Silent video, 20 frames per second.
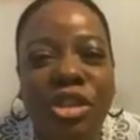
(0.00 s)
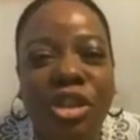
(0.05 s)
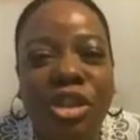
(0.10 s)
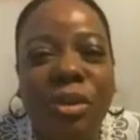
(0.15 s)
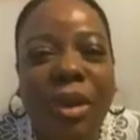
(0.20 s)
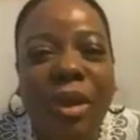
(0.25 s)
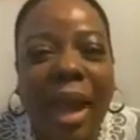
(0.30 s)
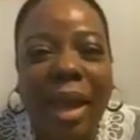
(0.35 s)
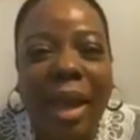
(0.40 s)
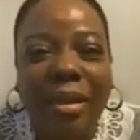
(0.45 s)
you're
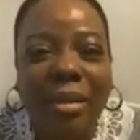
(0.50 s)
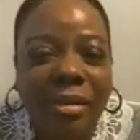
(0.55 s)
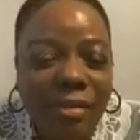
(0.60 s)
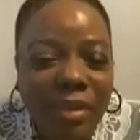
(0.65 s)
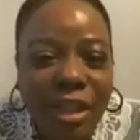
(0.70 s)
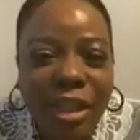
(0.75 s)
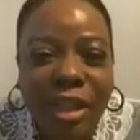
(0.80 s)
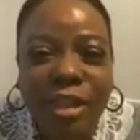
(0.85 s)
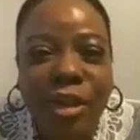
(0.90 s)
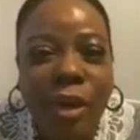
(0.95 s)
still
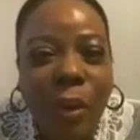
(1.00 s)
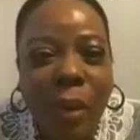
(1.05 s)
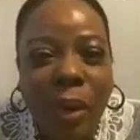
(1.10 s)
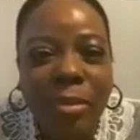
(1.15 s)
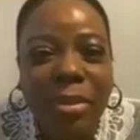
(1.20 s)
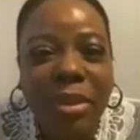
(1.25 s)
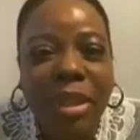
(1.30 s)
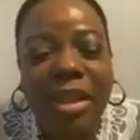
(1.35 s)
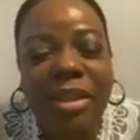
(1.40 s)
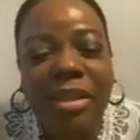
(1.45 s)
actively
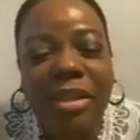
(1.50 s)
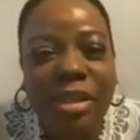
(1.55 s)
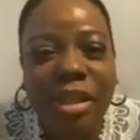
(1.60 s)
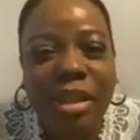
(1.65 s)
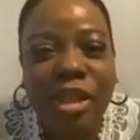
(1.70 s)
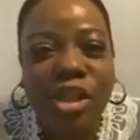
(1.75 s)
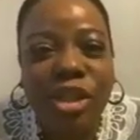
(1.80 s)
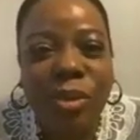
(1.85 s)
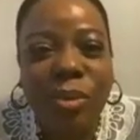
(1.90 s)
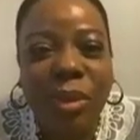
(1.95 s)
going places
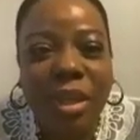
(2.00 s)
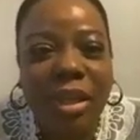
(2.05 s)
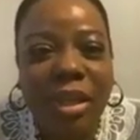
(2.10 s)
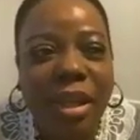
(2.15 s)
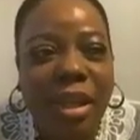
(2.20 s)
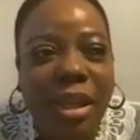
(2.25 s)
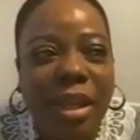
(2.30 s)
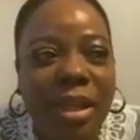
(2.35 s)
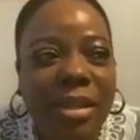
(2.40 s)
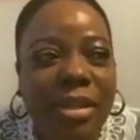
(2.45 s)
and doing
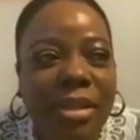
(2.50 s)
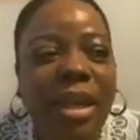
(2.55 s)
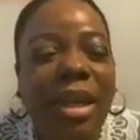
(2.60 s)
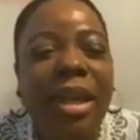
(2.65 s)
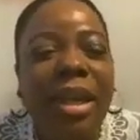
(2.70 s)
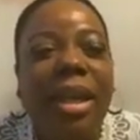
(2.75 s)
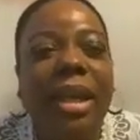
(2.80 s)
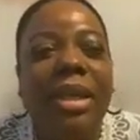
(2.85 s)
things,